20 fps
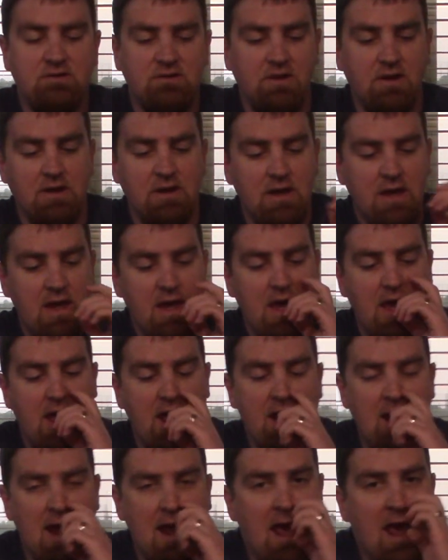like.
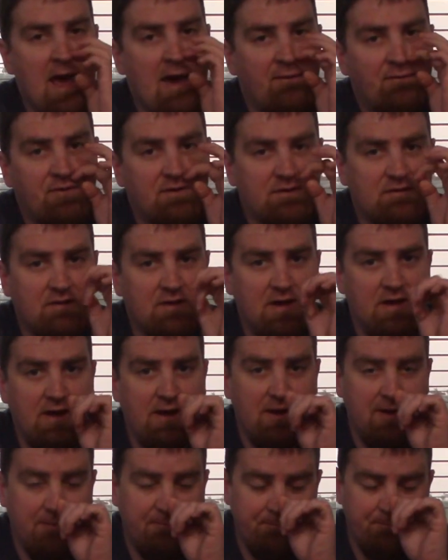And I have to say,